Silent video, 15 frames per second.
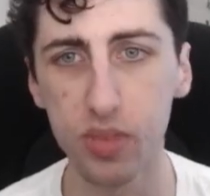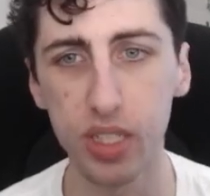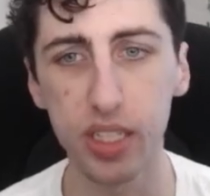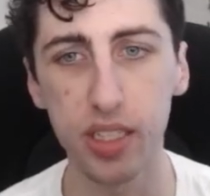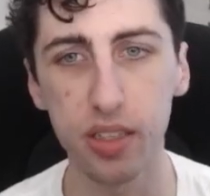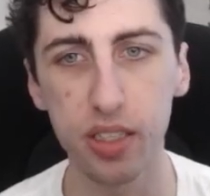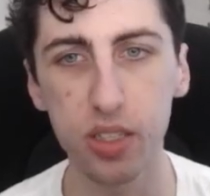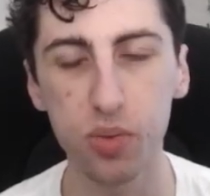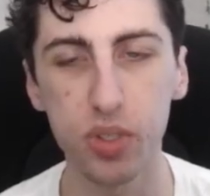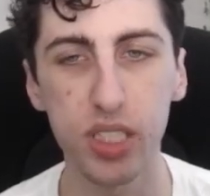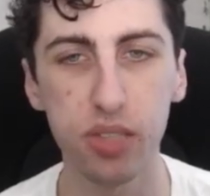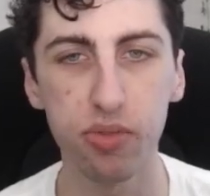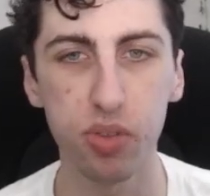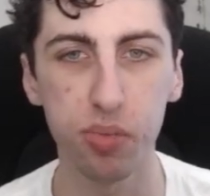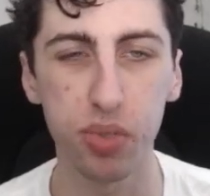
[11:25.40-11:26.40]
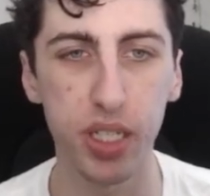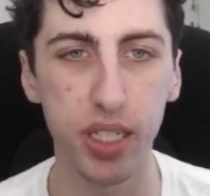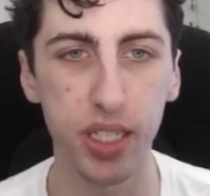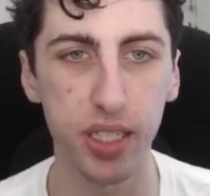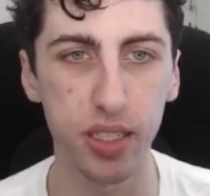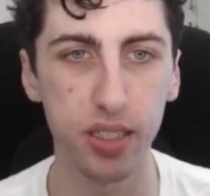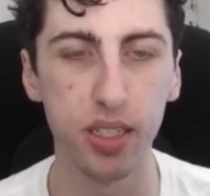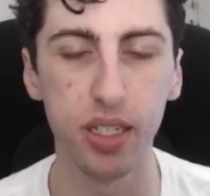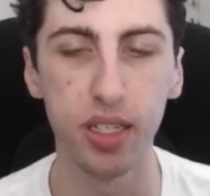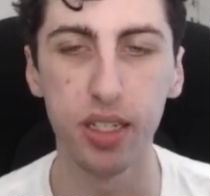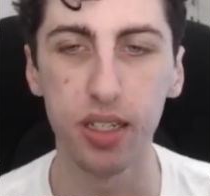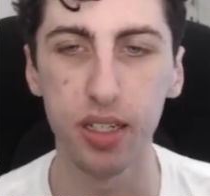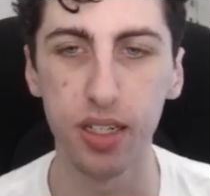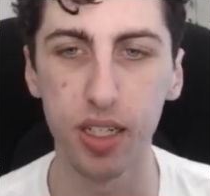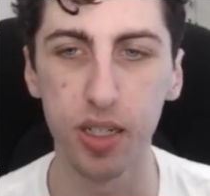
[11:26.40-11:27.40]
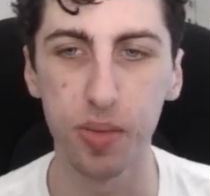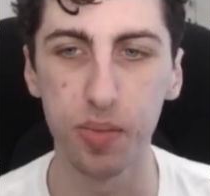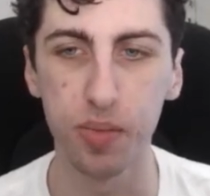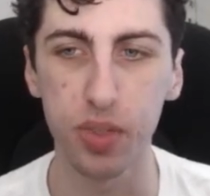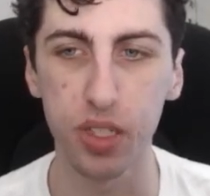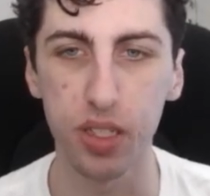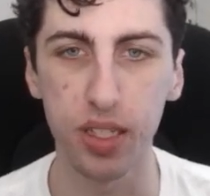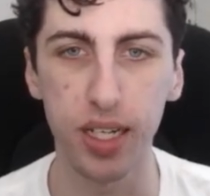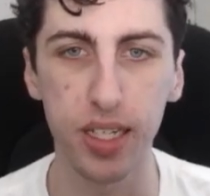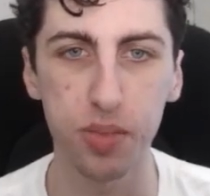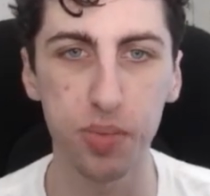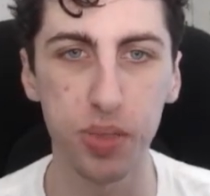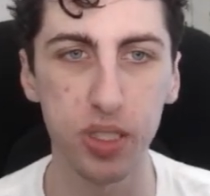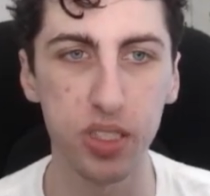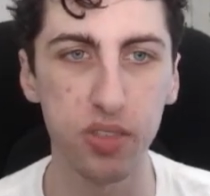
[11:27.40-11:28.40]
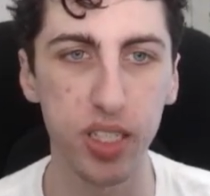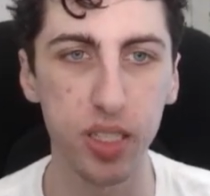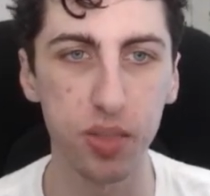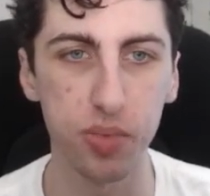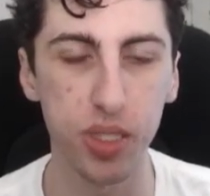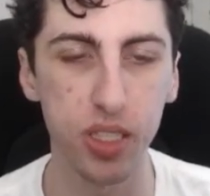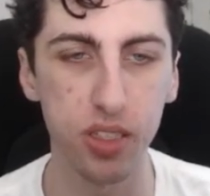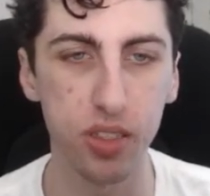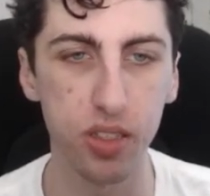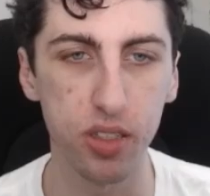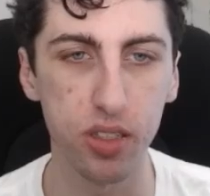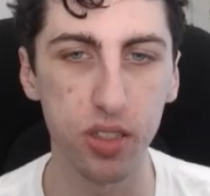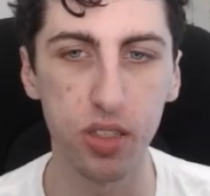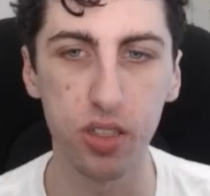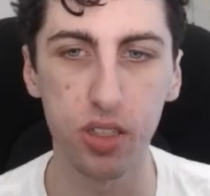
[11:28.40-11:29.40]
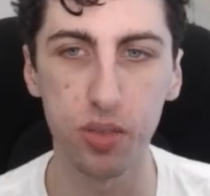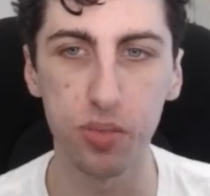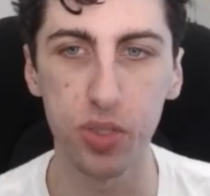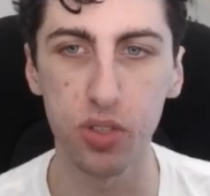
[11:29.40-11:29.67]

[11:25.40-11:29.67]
And then this one's even playing the last piece of AB on the arm,